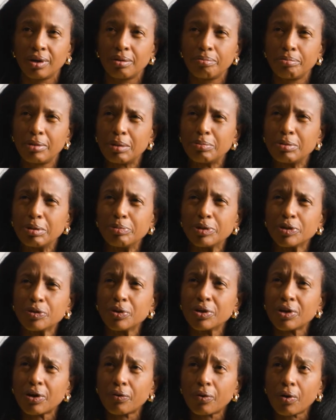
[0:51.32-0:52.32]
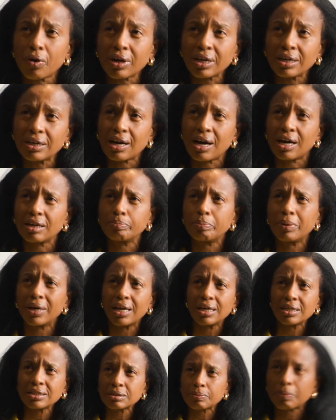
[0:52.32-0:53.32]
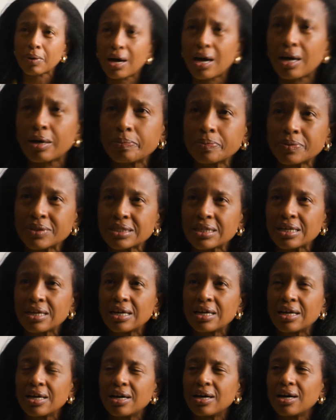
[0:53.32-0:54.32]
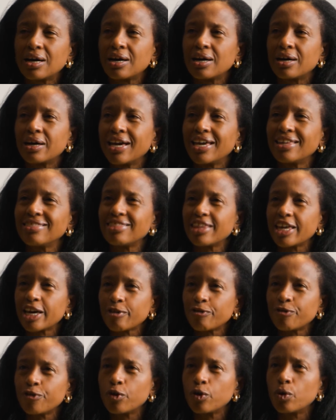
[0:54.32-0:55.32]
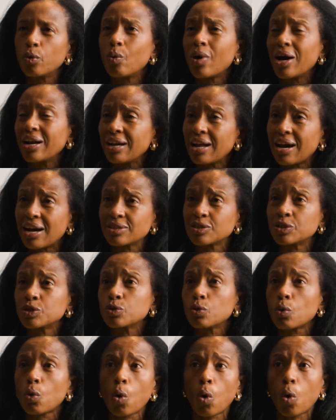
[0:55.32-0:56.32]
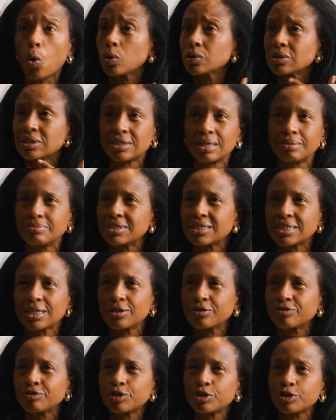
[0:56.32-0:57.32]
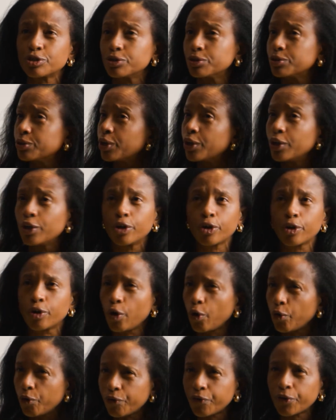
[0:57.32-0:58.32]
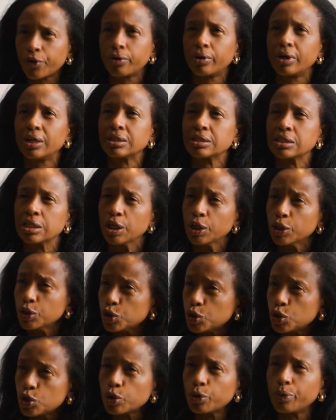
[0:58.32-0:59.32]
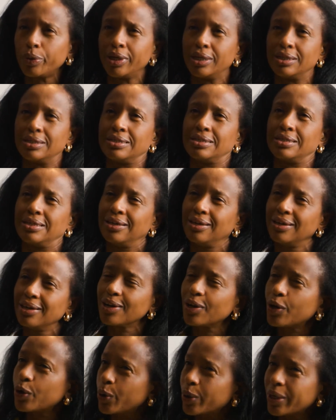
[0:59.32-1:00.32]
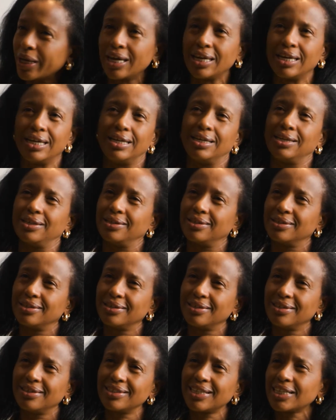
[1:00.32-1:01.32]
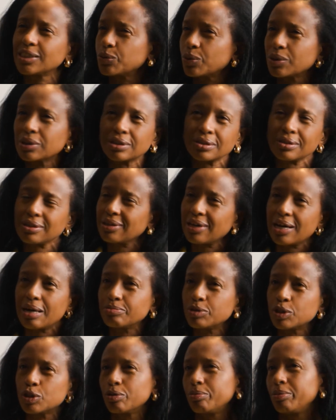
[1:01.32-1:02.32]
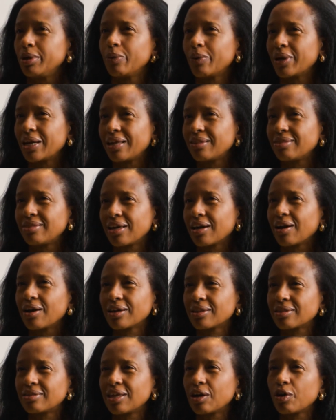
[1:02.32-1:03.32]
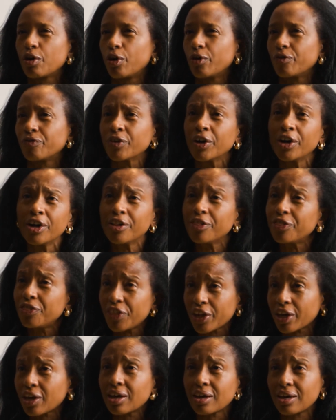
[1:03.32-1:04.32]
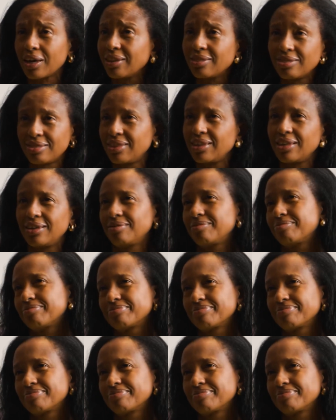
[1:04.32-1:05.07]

Maybe between a rock and a hard place, perhaps. And therefore one has to cause themselves to go for it, do it, go get it. That's what comes to me when I think of thick and thin.